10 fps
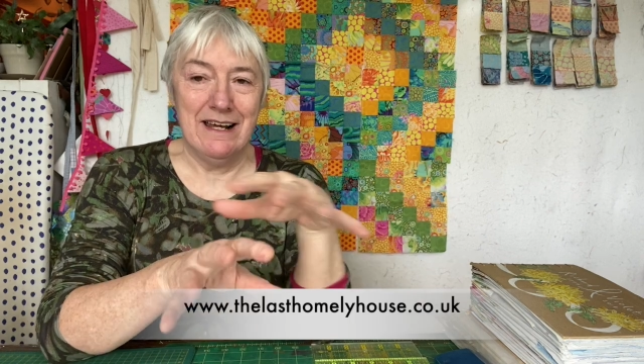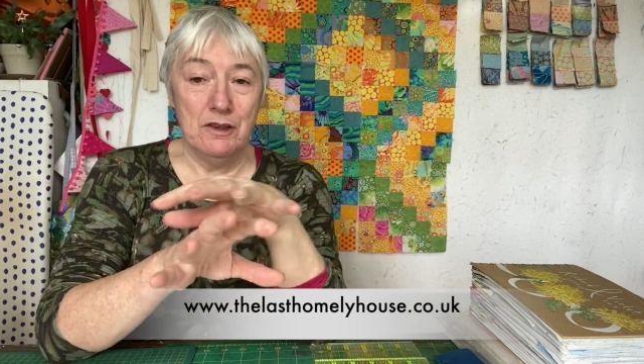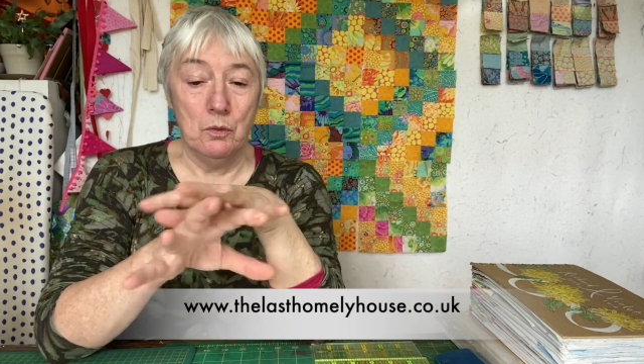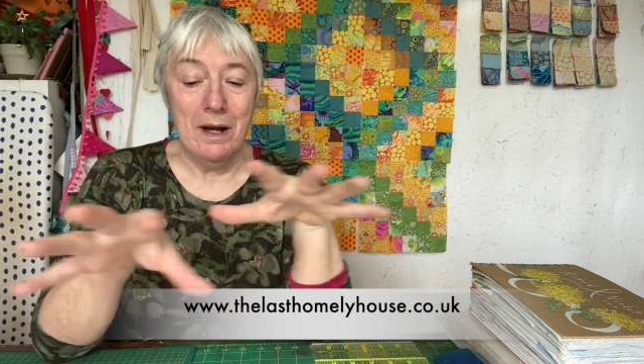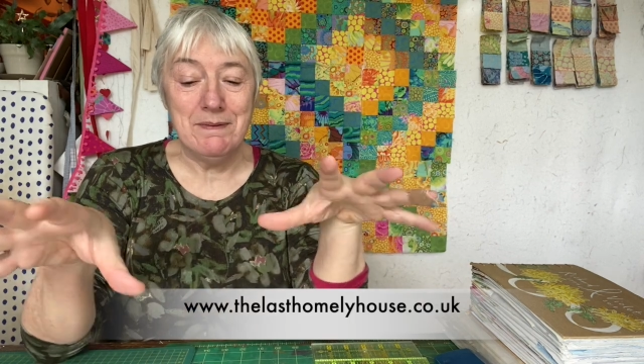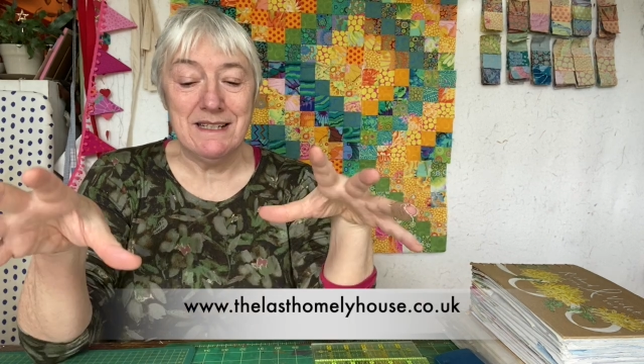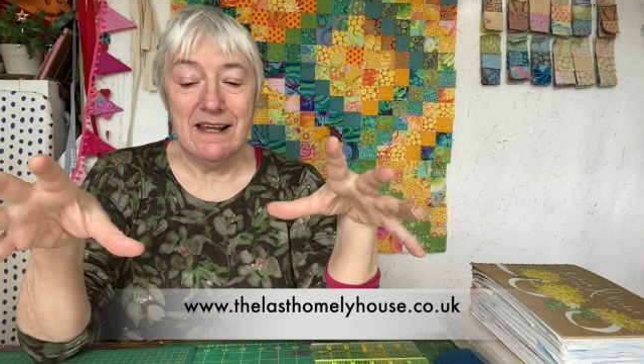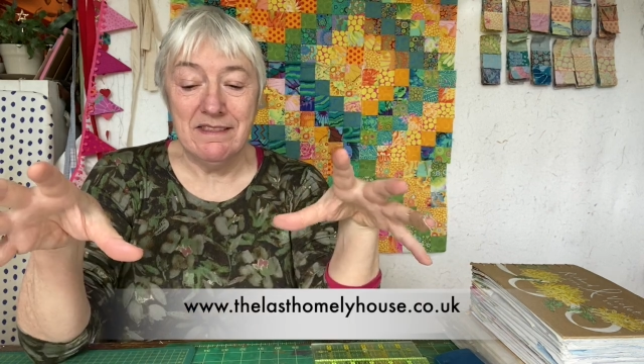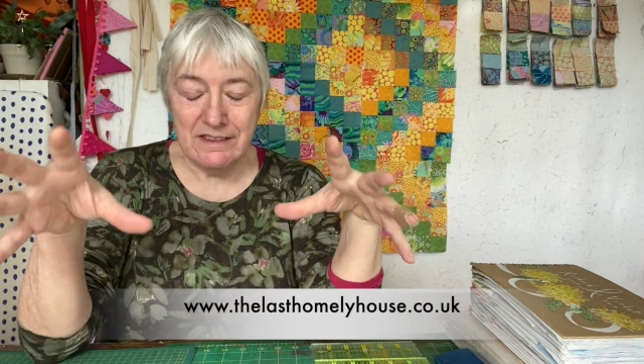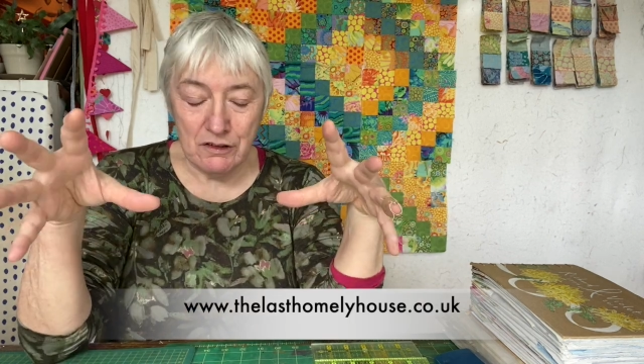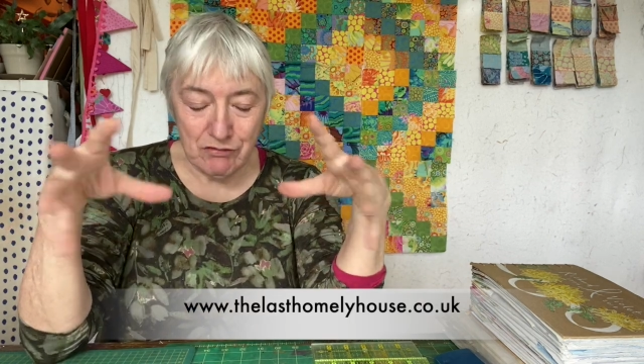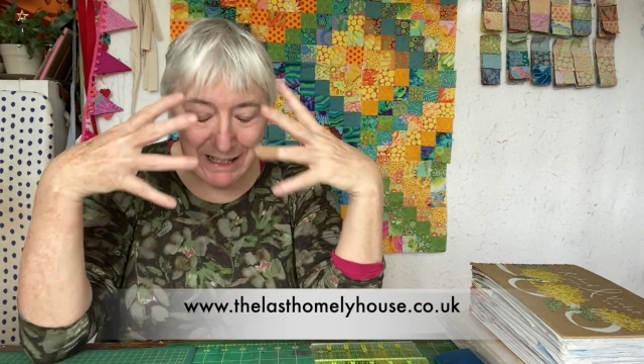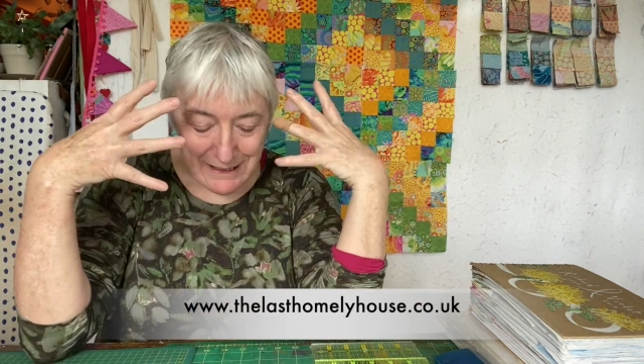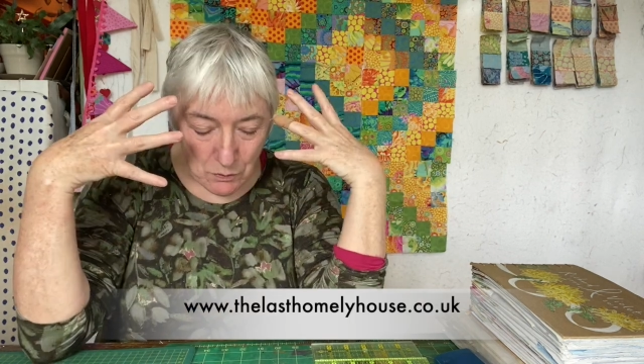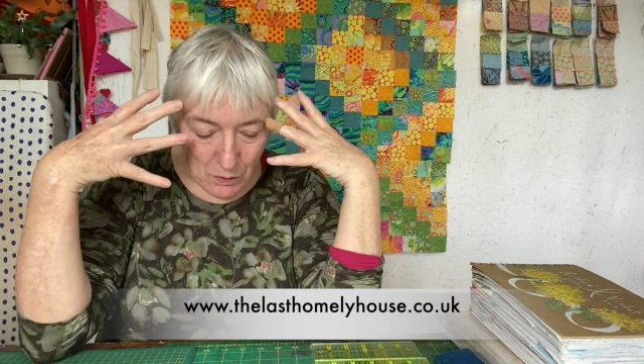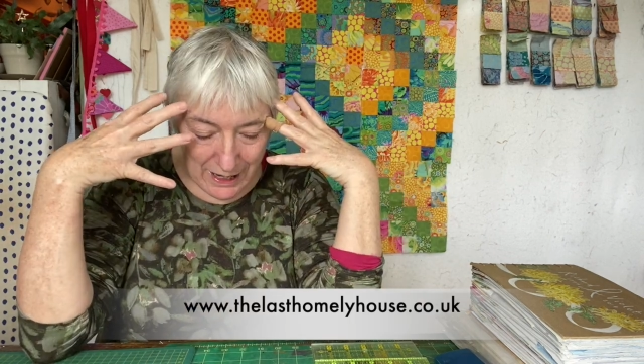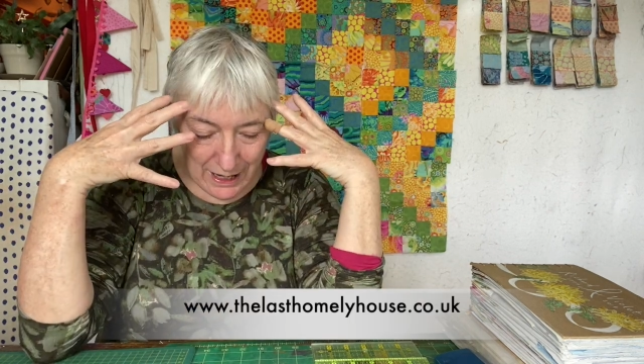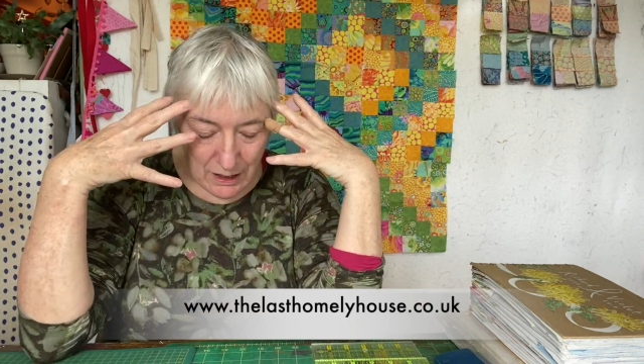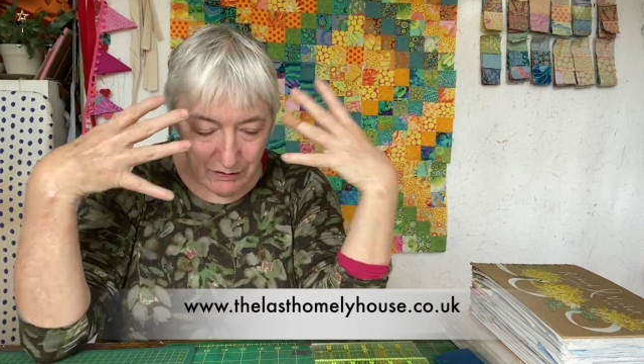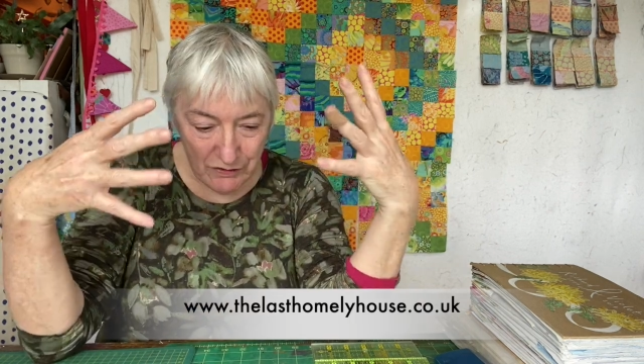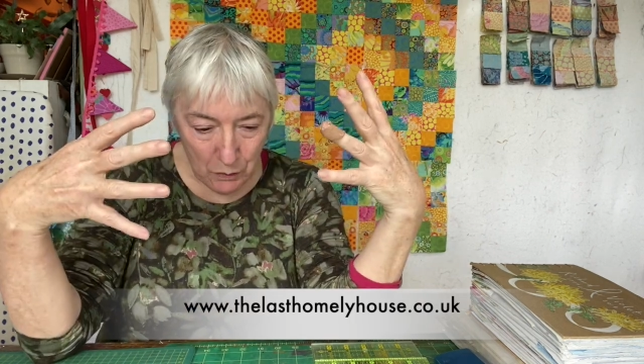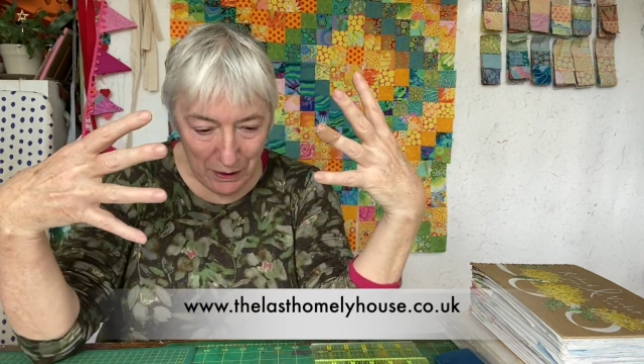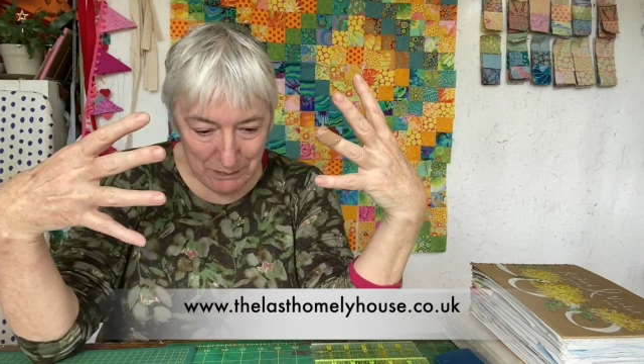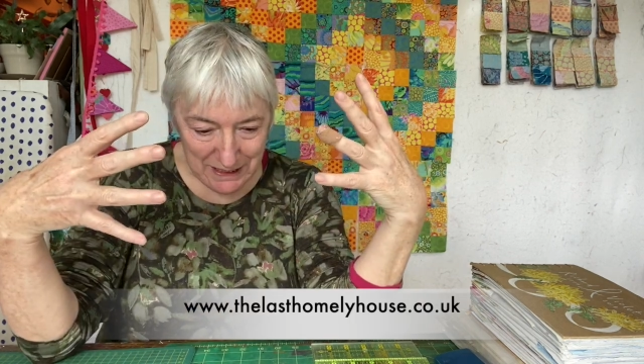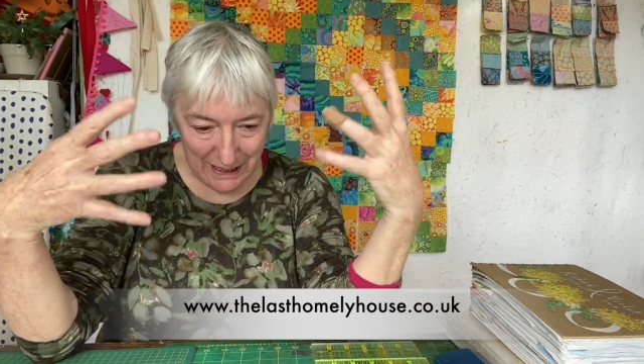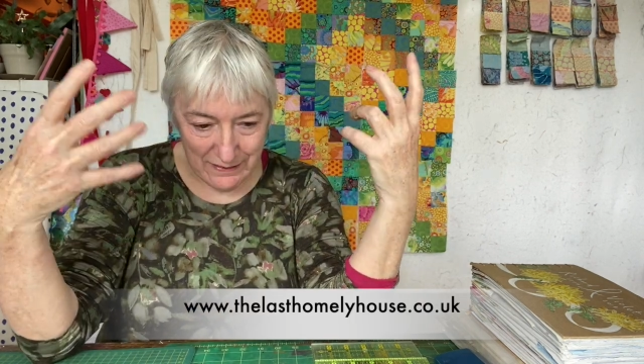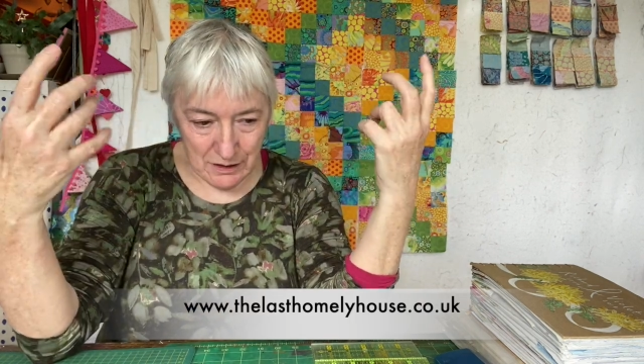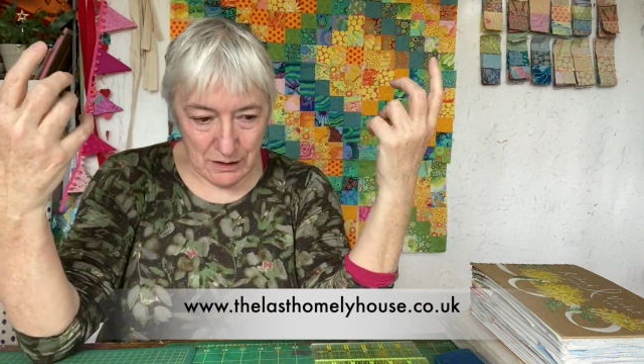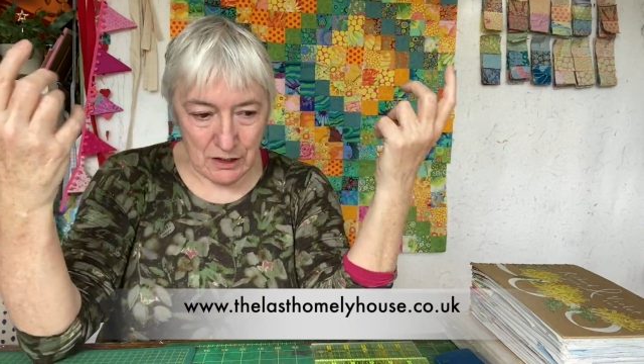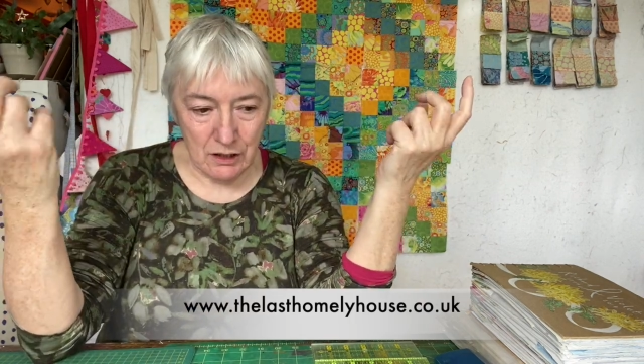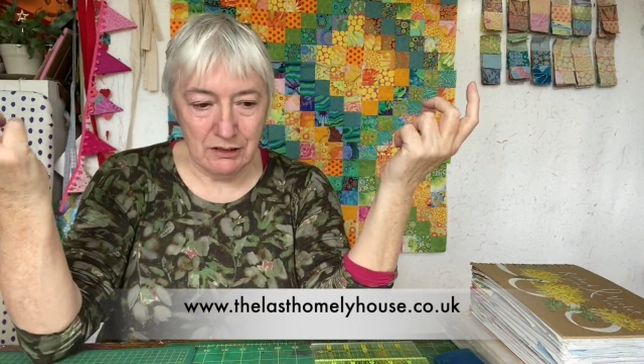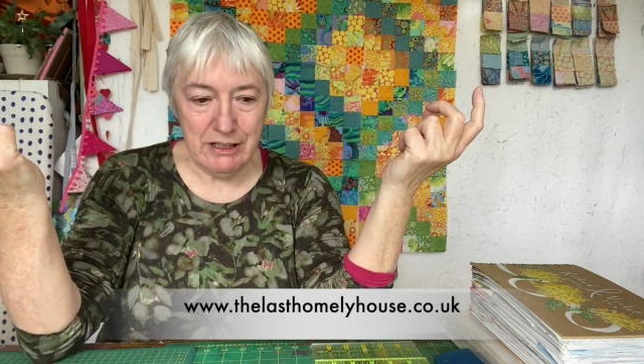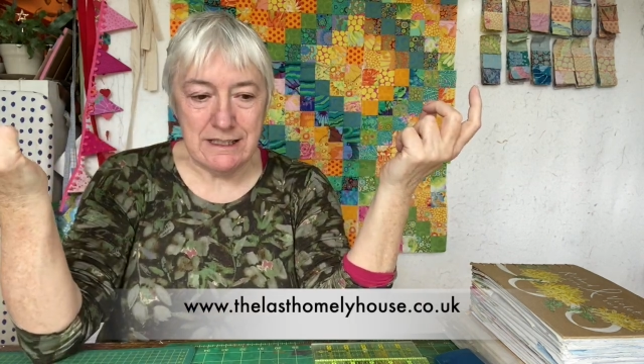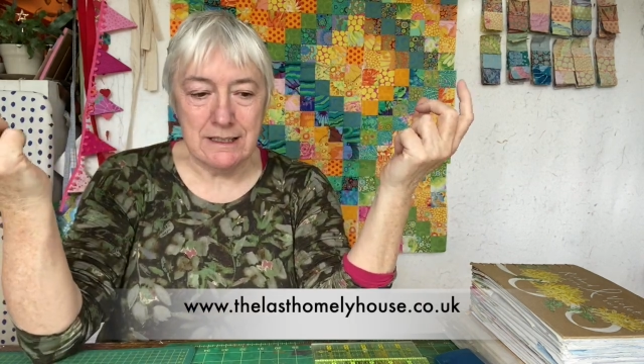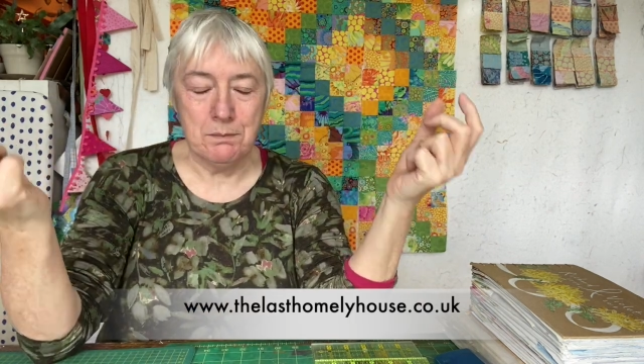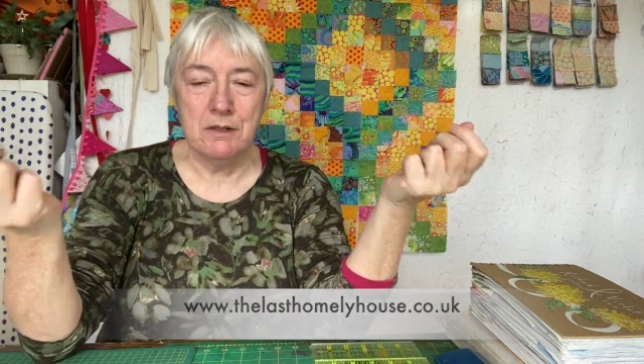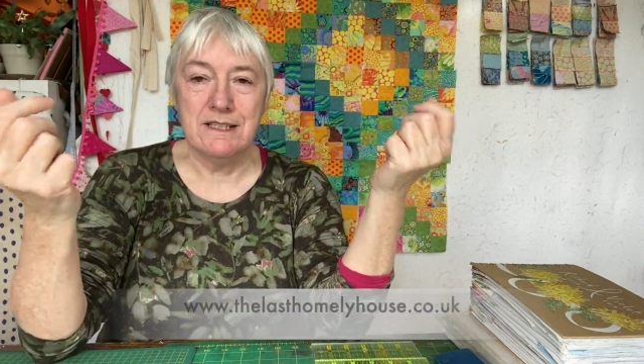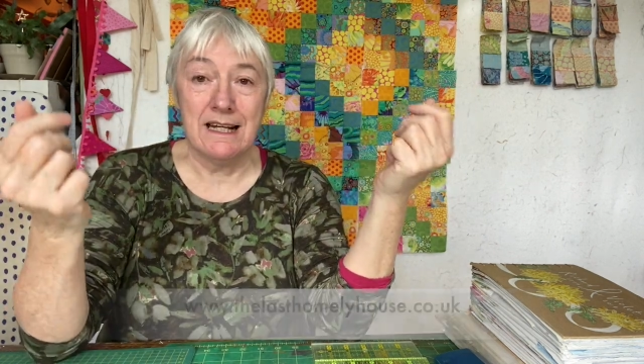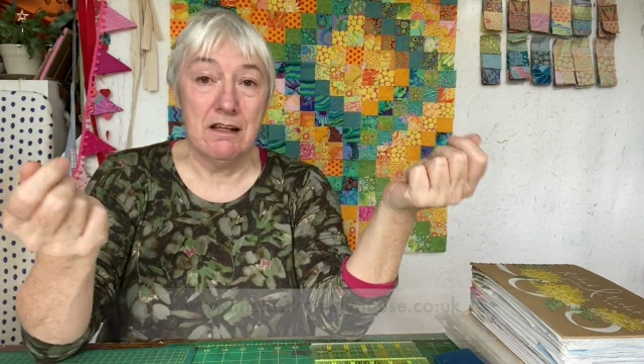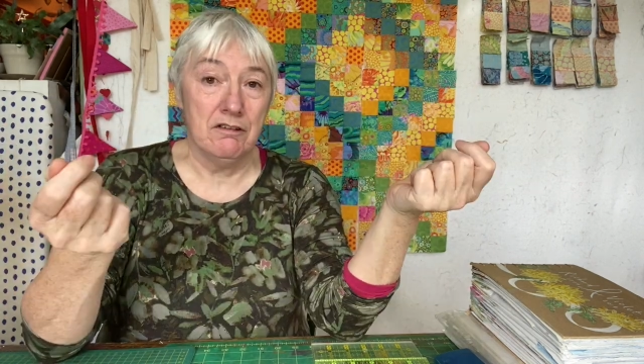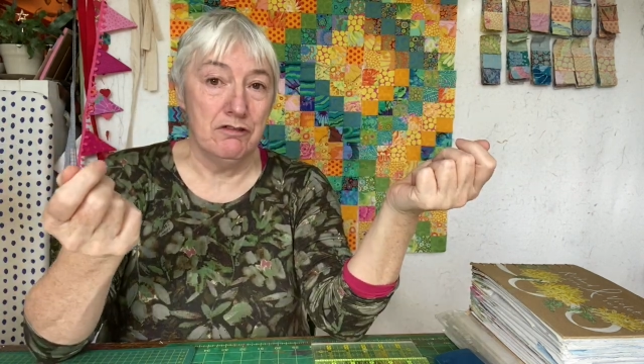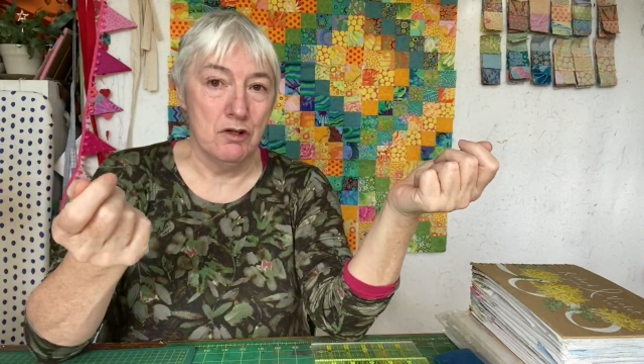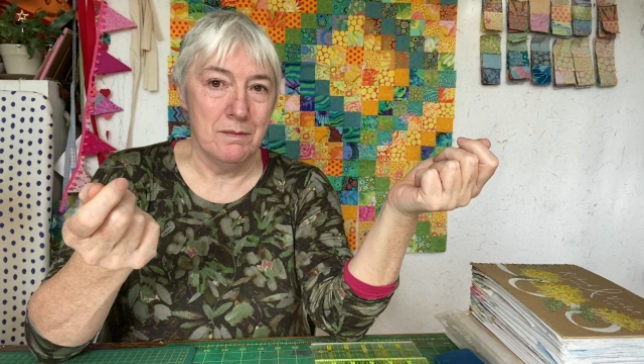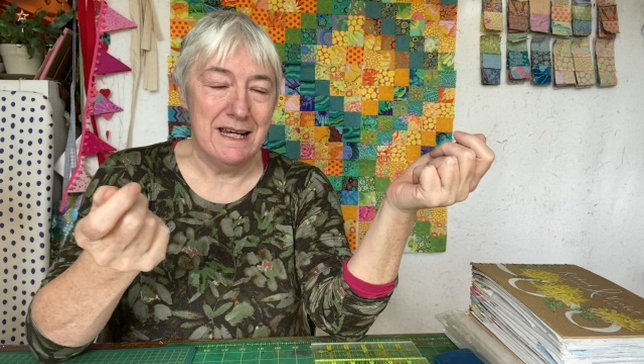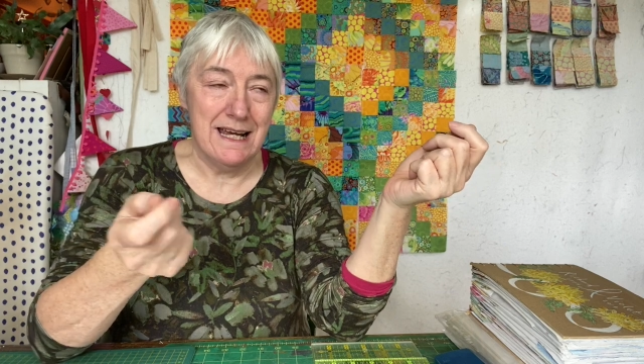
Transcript: And the website, and the reason why I love the website that Girl Reet has put together for me